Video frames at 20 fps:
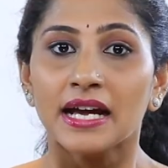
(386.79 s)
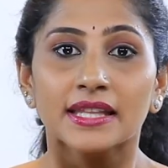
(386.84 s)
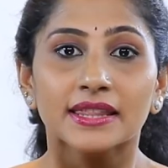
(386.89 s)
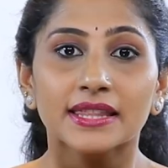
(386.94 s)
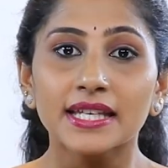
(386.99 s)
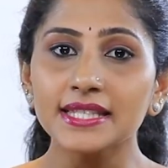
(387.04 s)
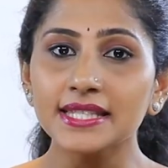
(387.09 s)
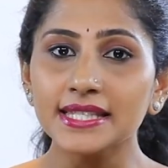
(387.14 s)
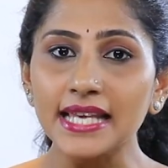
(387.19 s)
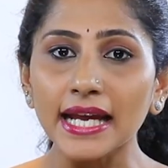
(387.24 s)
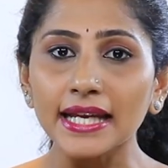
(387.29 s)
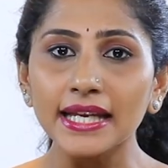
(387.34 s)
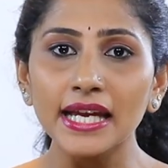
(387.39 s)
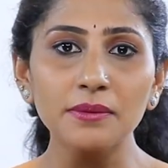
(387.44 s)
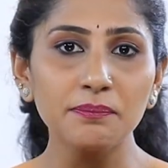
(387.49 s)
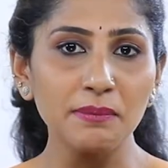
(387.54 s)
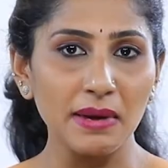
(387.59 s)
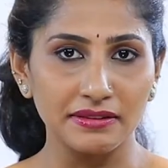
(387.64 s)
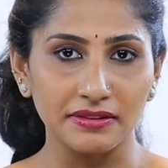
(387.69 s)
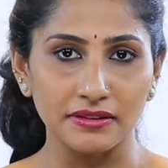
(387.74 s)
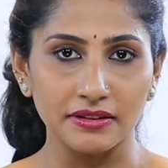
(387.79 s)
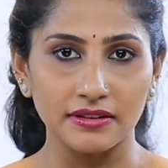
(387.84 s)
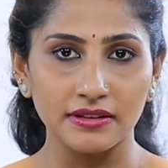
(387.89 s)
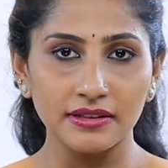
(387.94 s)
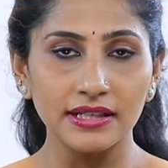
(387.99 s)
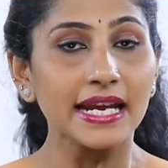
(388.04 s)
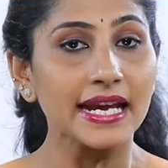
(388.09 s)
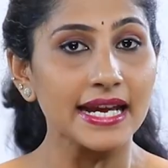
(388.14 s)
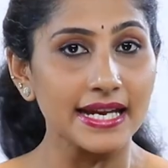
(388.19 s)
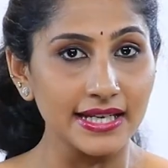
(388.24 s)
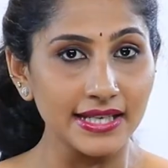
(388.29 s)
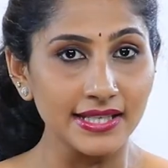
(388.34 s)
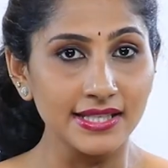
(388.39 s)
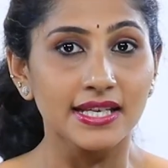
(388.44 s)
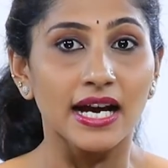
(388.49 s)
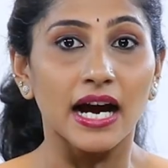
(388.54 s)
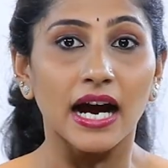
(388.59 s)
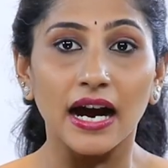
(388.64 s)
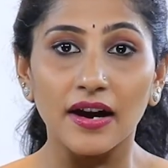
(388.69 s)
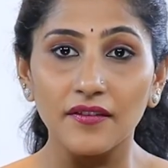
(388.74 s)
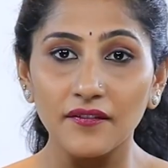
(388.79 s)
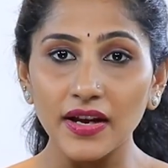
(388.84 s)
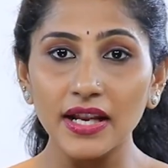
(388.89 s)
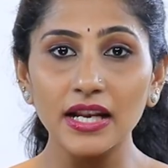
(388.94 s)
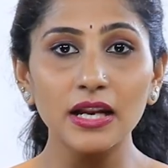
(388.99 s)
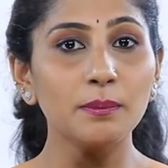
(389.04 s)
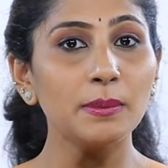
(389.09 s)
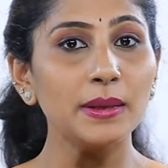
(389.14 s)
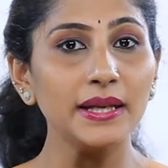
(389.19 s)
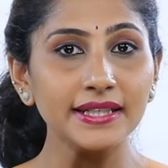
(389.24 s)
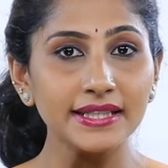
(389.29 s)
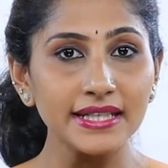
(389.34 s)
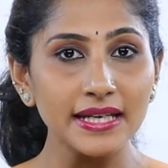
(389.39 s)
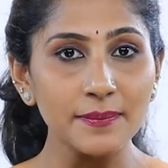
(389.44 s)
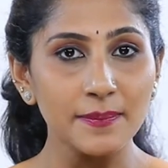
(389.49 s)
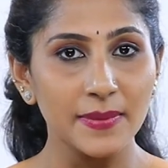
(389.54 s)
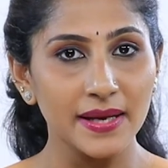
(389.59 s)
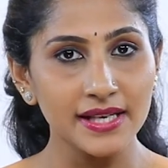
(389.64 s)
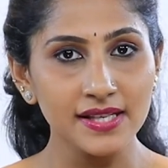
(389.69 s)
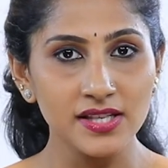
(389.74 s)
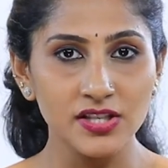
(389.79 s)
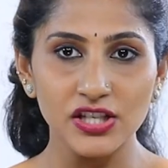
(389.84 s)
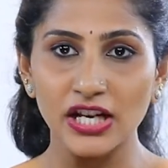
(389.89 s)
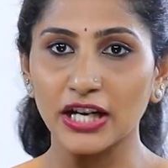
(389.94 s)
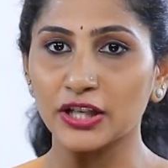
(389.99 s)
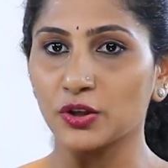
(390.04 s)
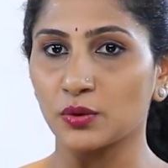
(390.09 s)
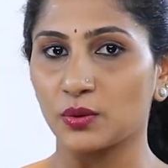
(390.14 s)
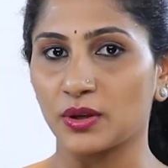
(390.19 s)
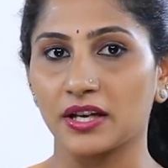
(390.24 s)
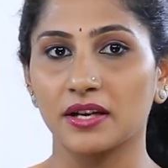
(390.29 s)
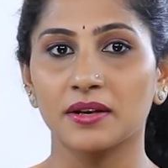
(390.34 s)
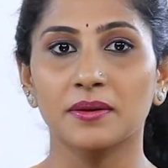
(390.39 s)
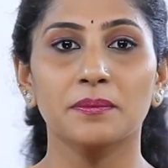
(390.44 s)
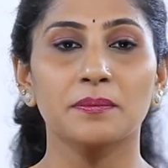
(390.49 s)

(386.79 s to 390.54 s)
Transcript: The second method is availability based scheduling.